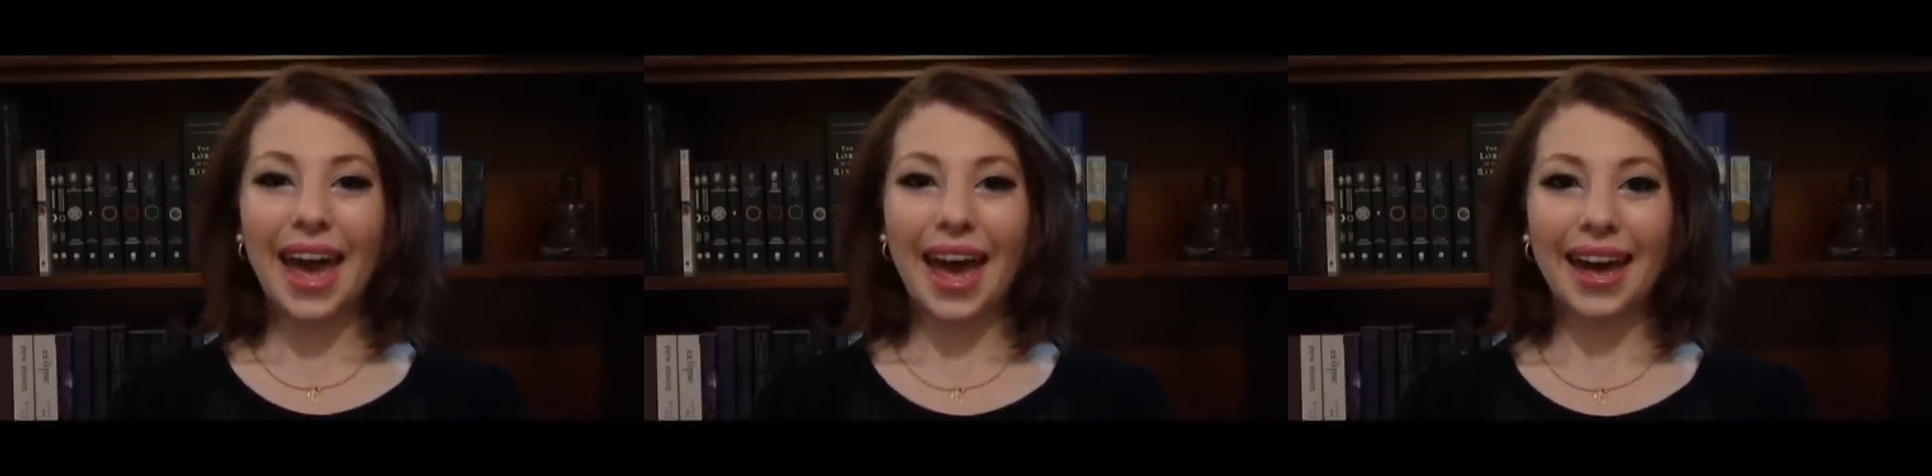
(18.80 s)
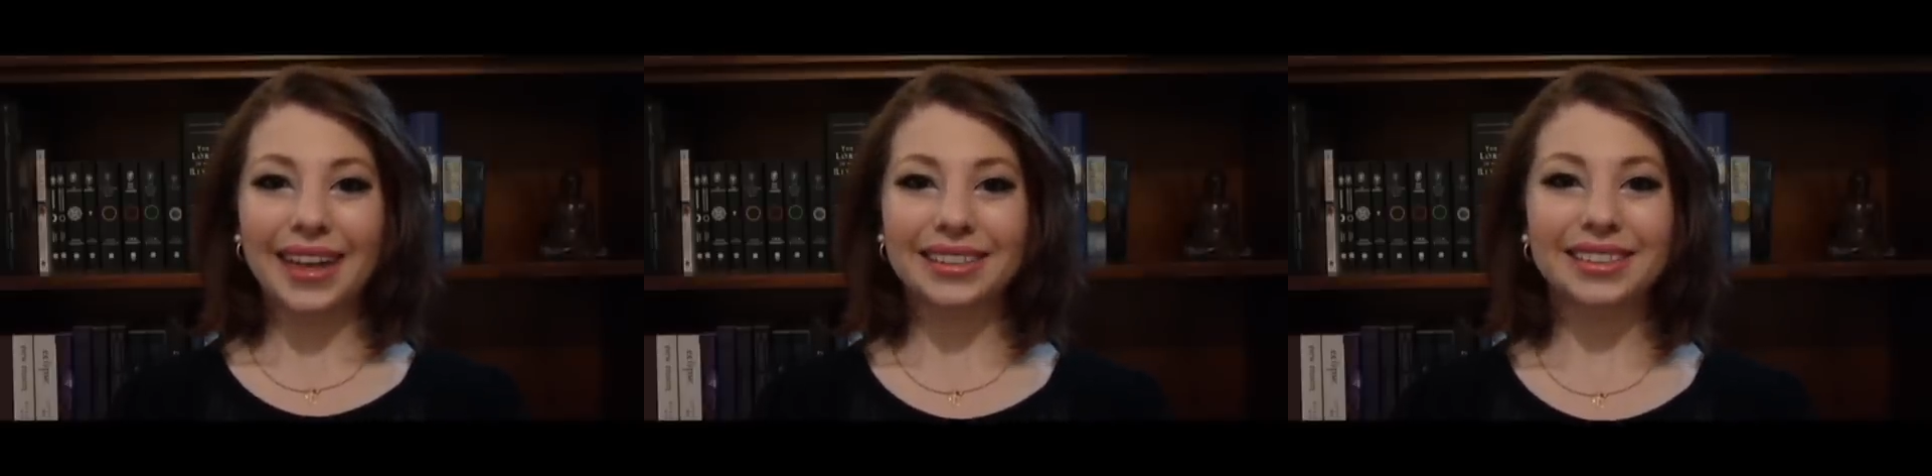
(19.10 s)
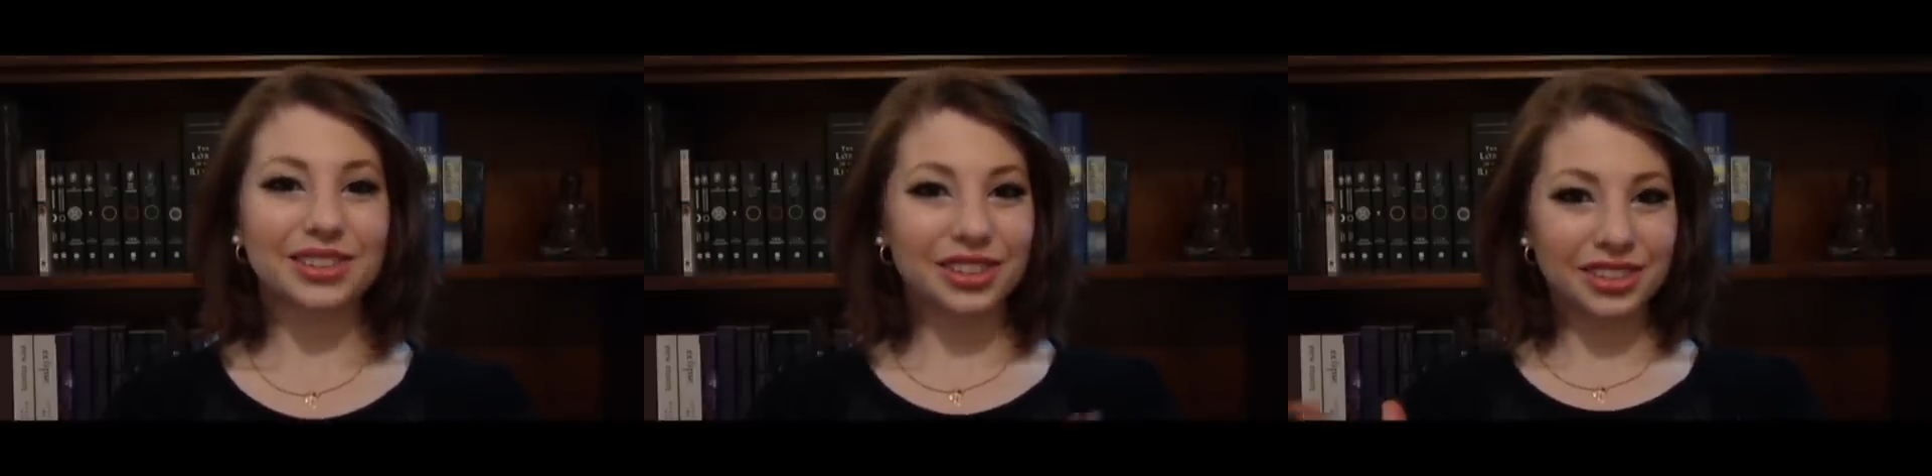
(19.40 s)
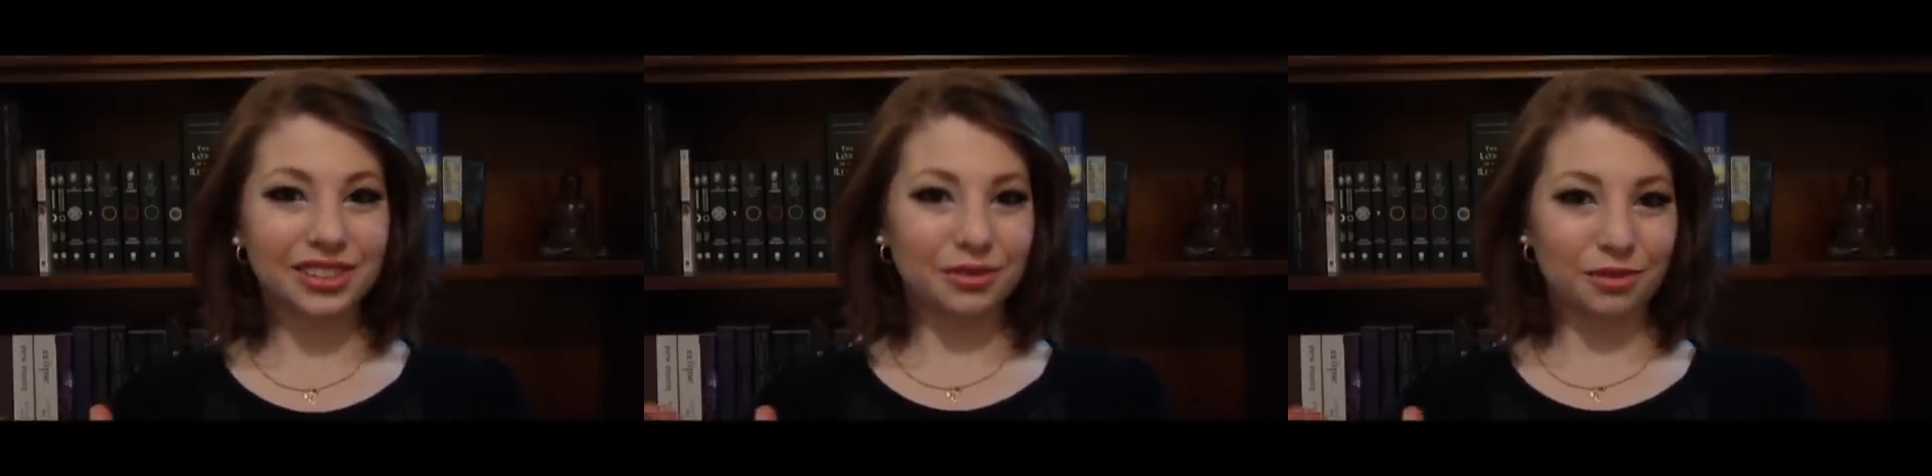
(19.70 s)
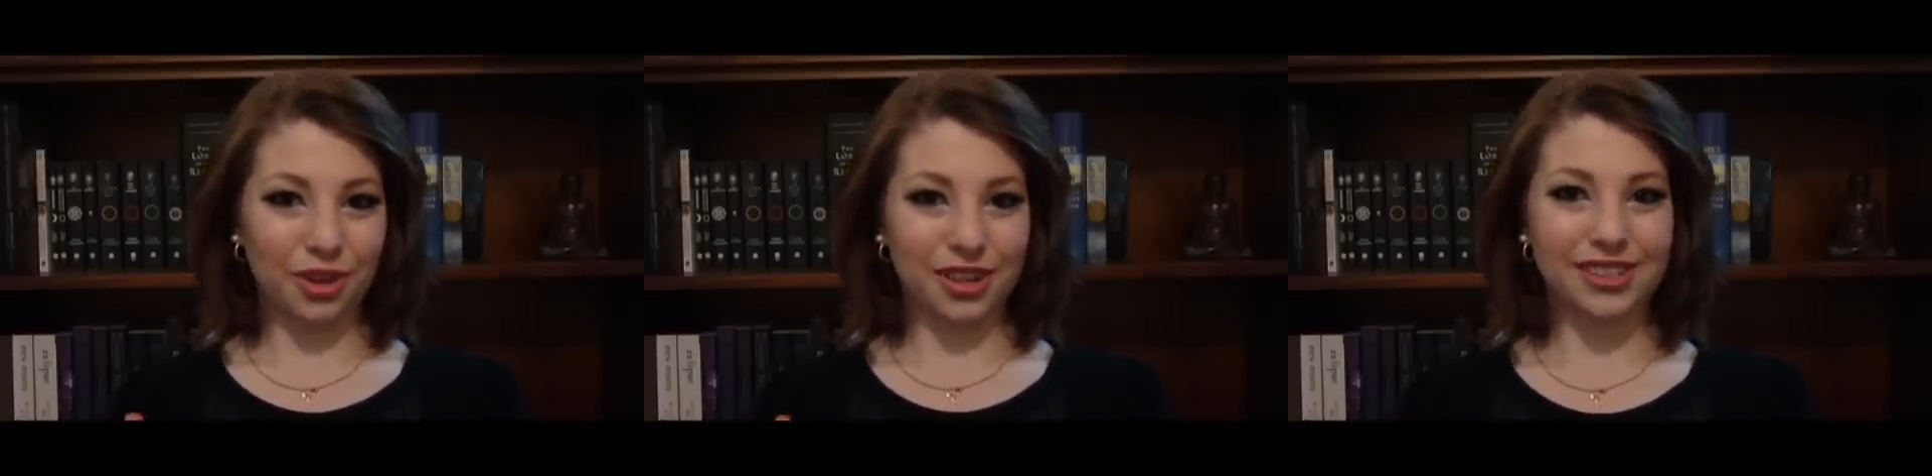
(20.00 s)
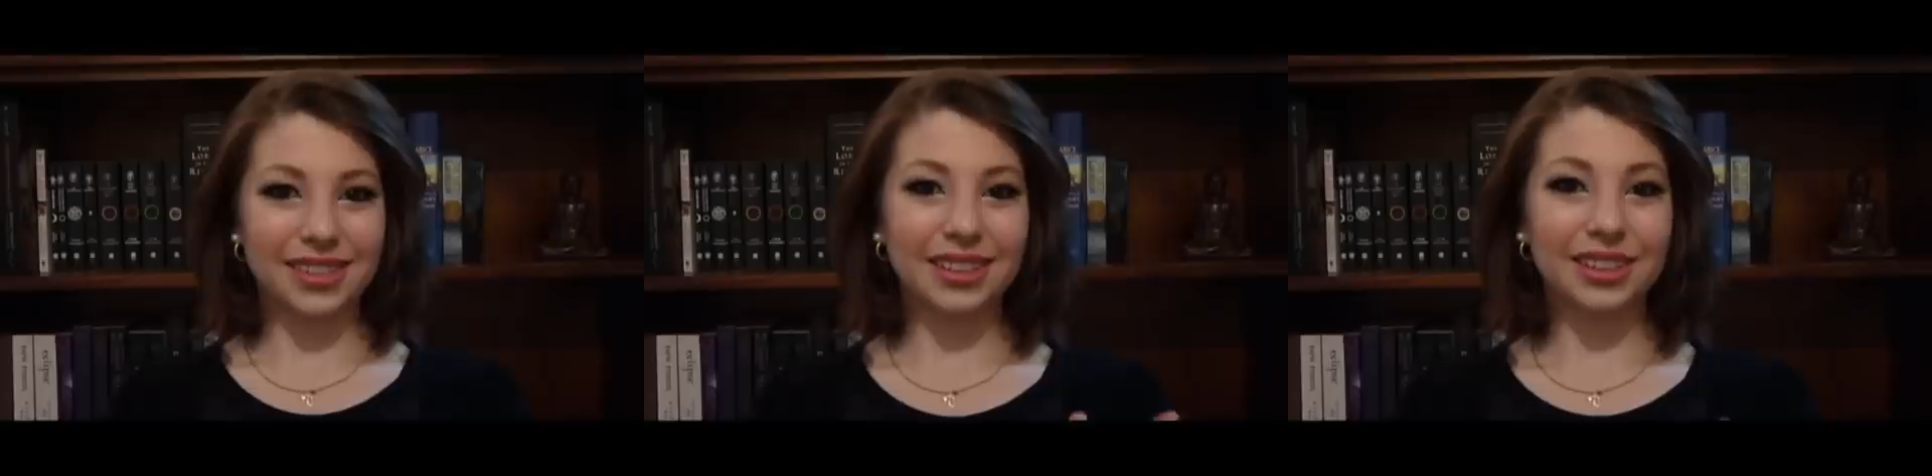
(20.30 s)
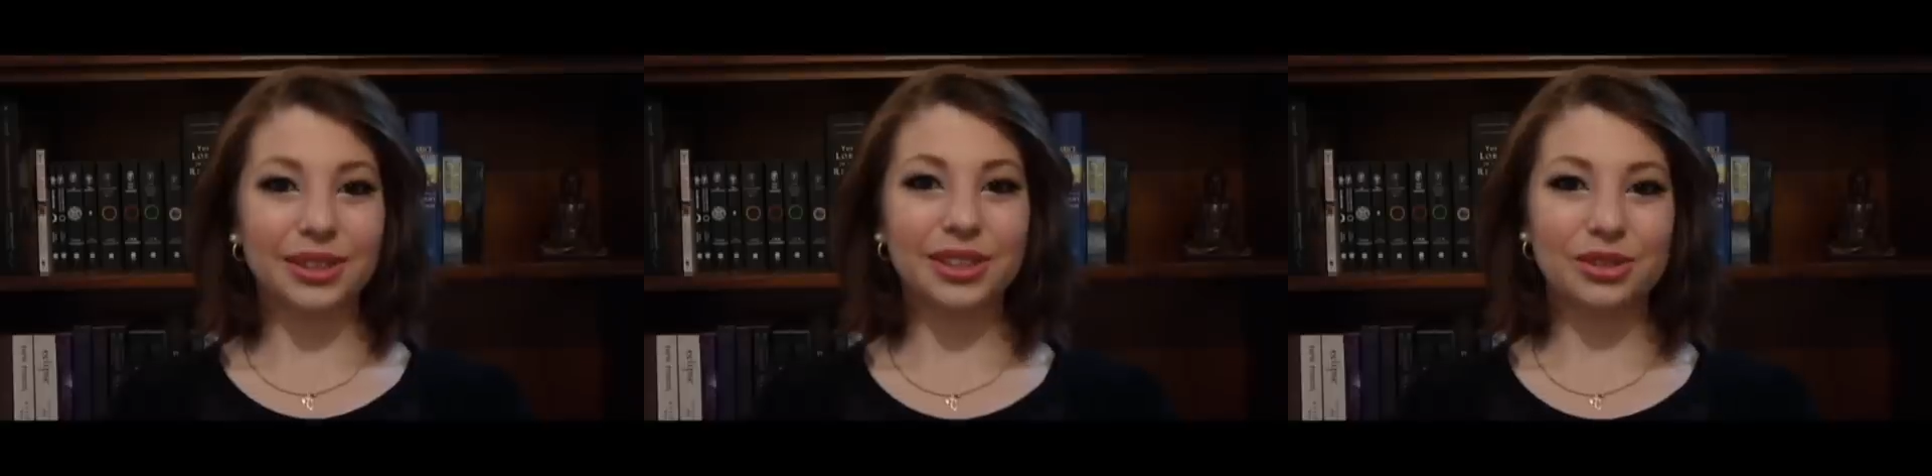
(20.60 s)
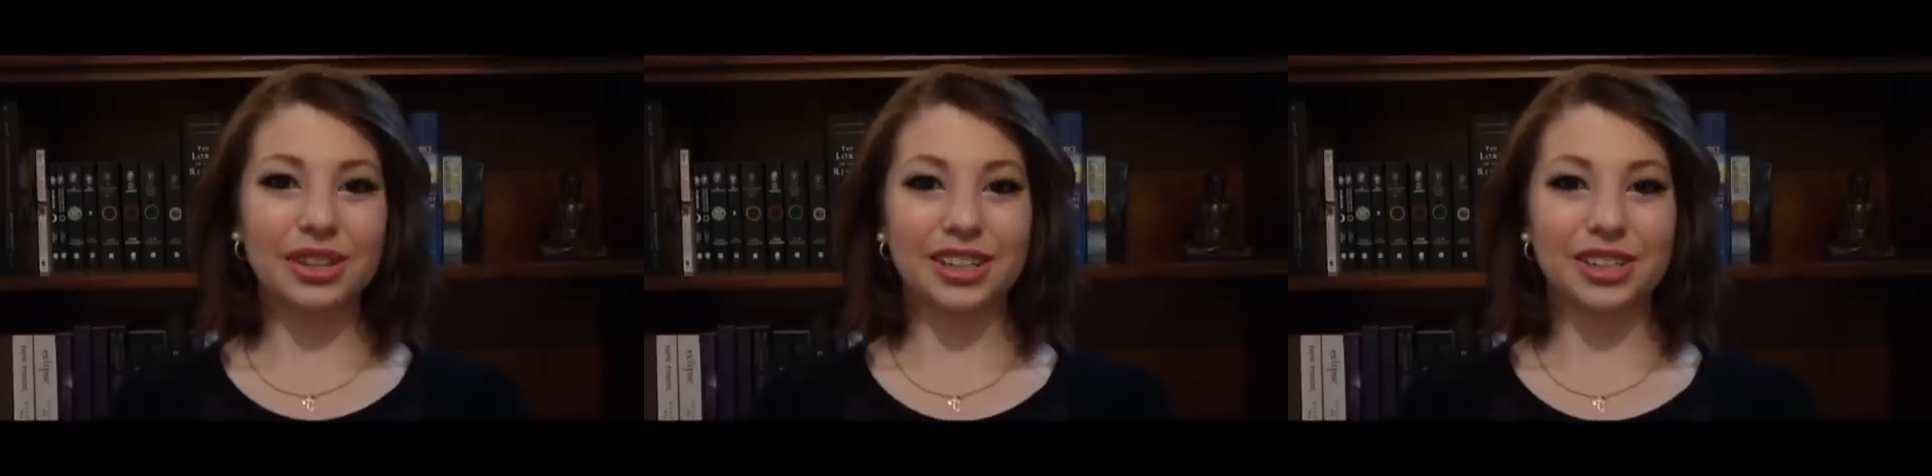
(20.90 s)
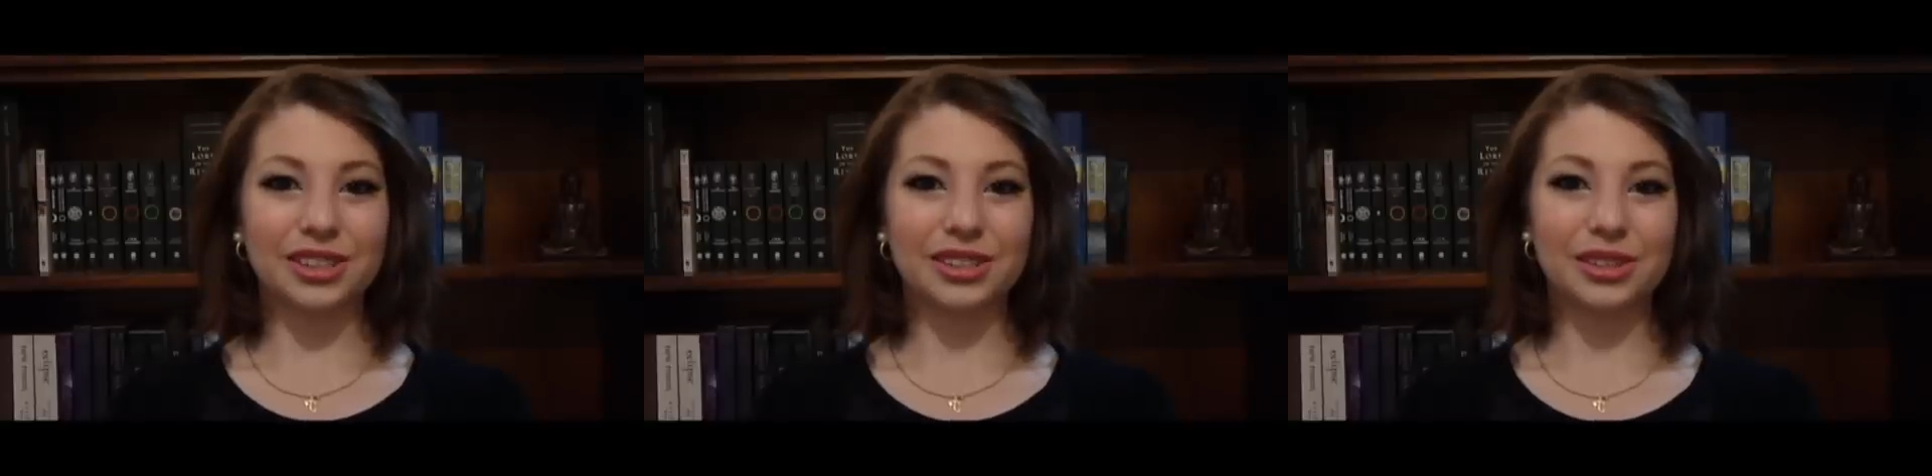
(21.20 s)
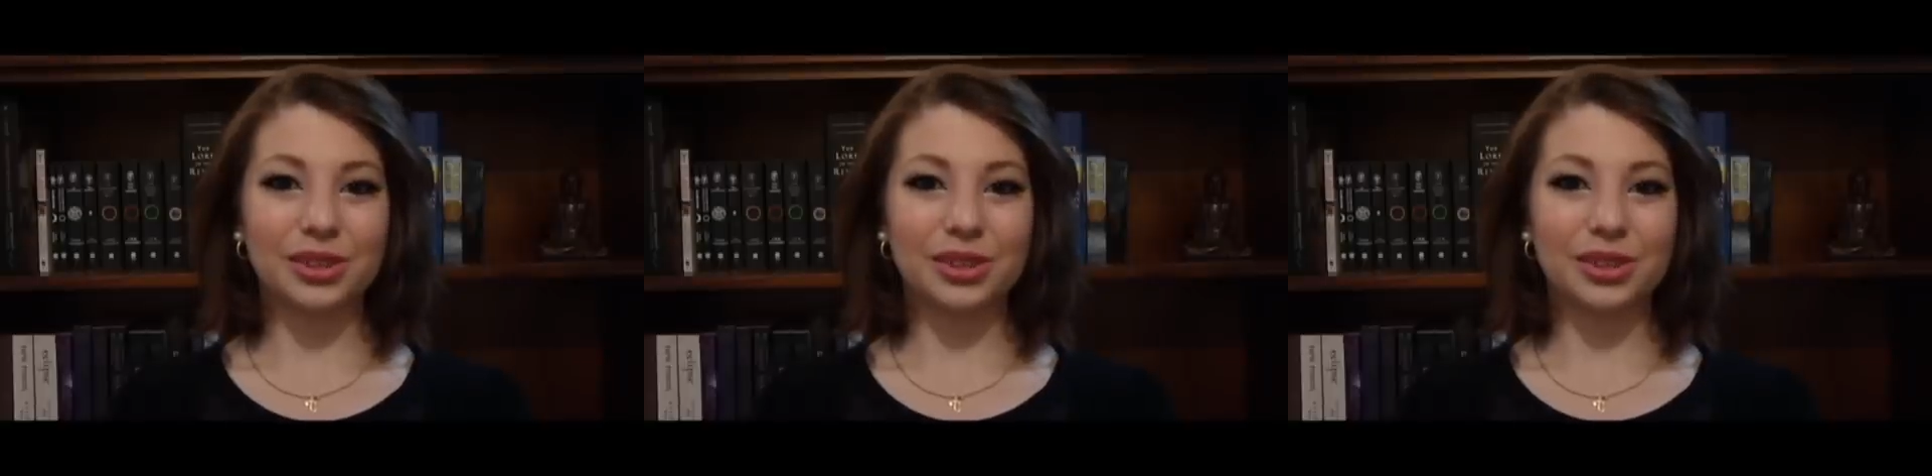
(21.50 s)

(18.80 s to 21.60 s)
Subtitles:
And just first, a little introduction